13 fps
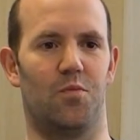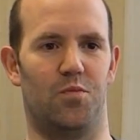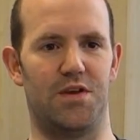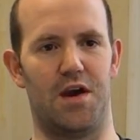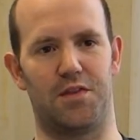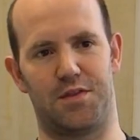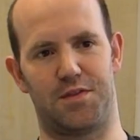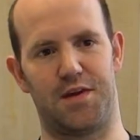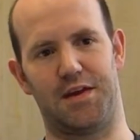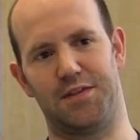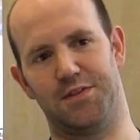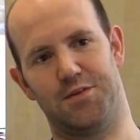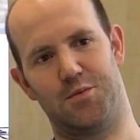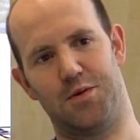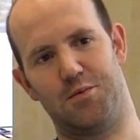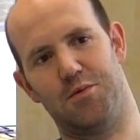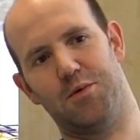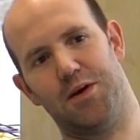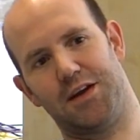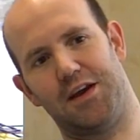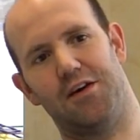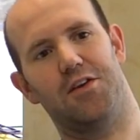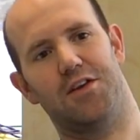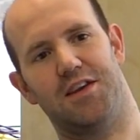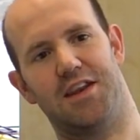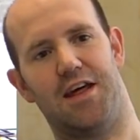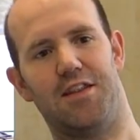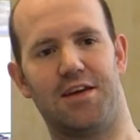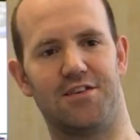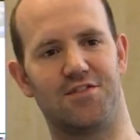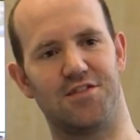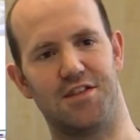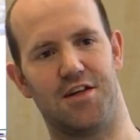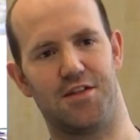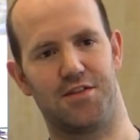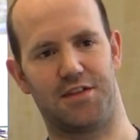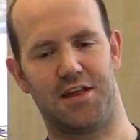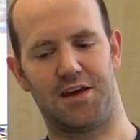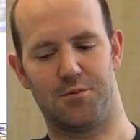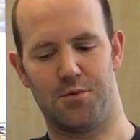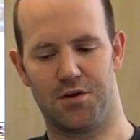the other thing that we were working on. Now they can see the other thing that